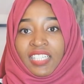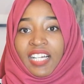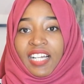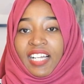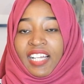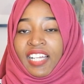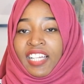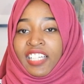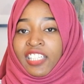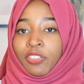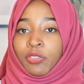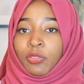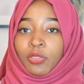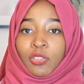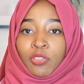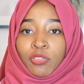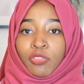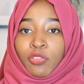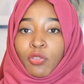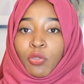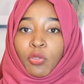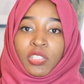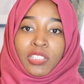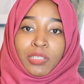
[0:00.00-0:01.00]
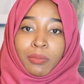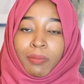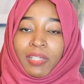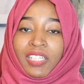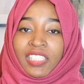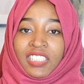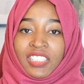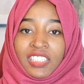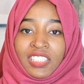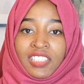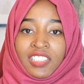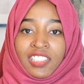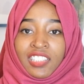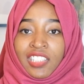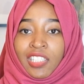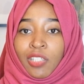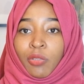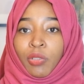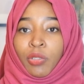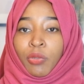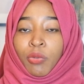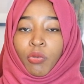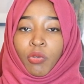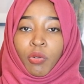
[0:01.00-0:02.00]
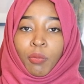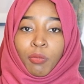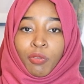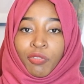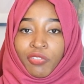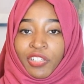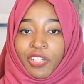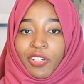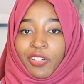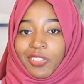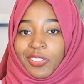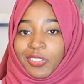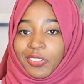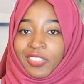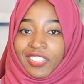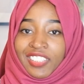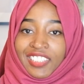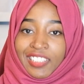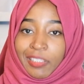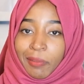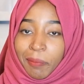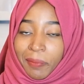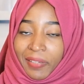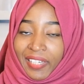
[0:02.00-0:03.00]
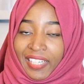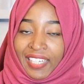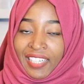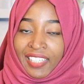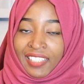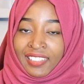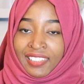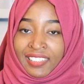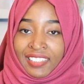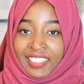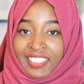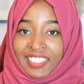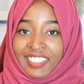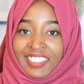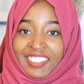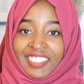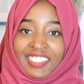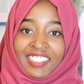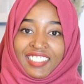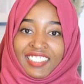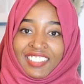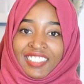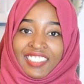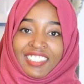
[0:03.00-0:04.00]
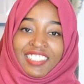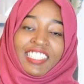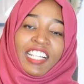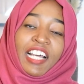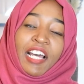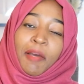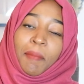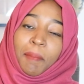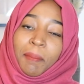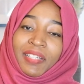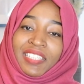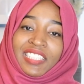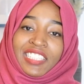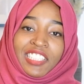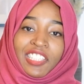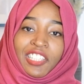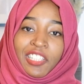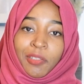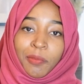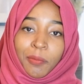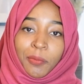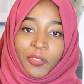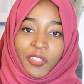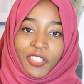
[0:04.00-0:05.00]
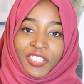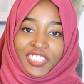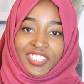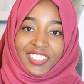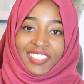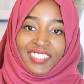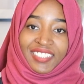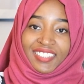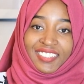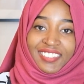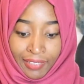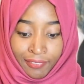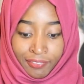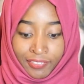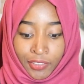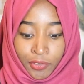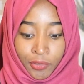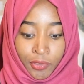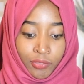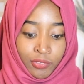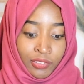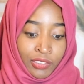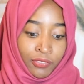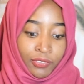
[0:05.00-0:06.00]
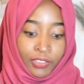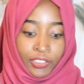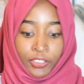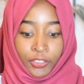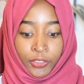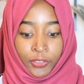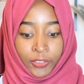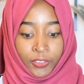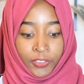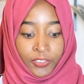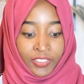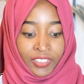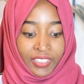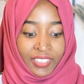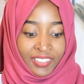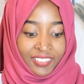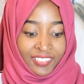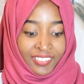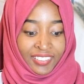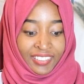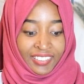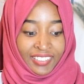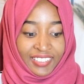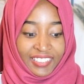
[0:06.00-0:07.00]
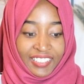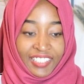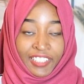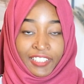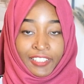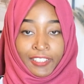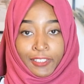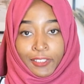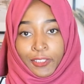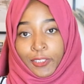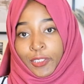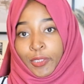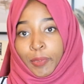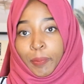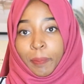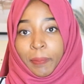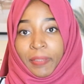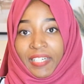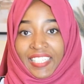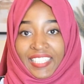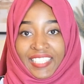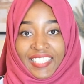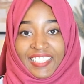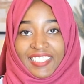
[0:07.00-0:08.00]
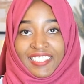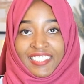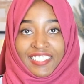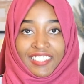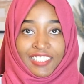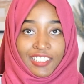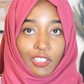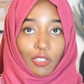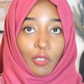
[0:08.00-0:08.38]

and it was of course much easier when we were moving on to the supplier stage in this particular project. After we've given you your 300 series, your package is